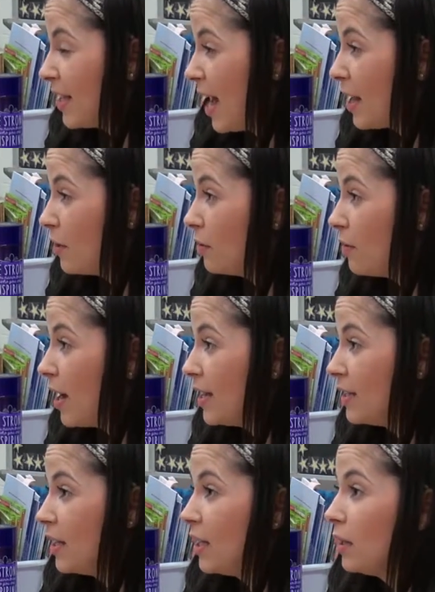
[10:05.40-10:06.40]

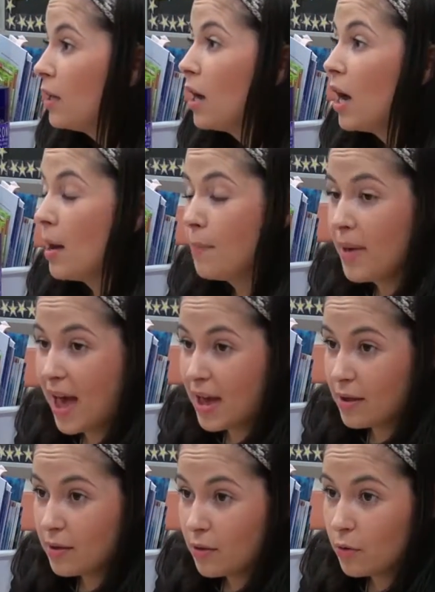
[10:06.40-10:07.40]
categorizing a
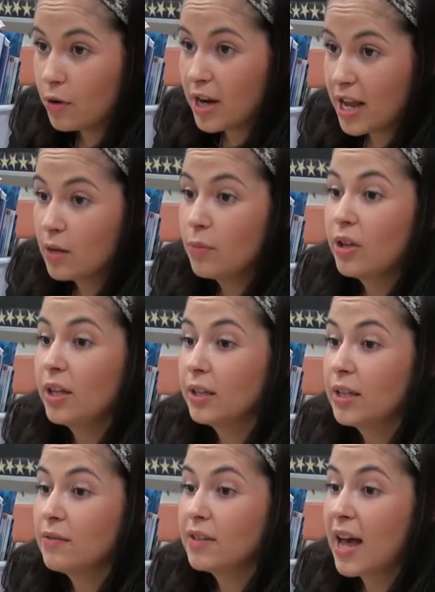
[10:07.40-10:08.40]
pet or an animal that
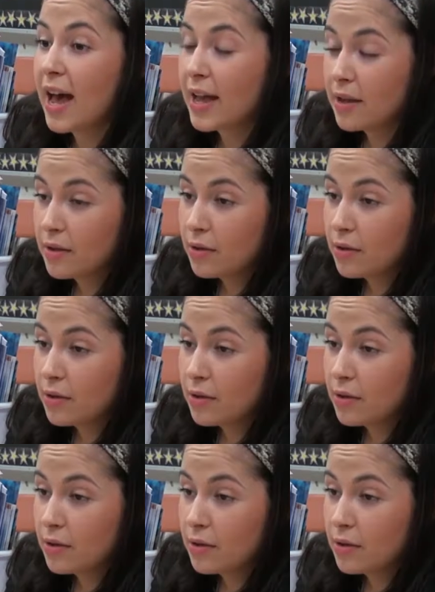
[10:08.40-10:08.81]
lives at.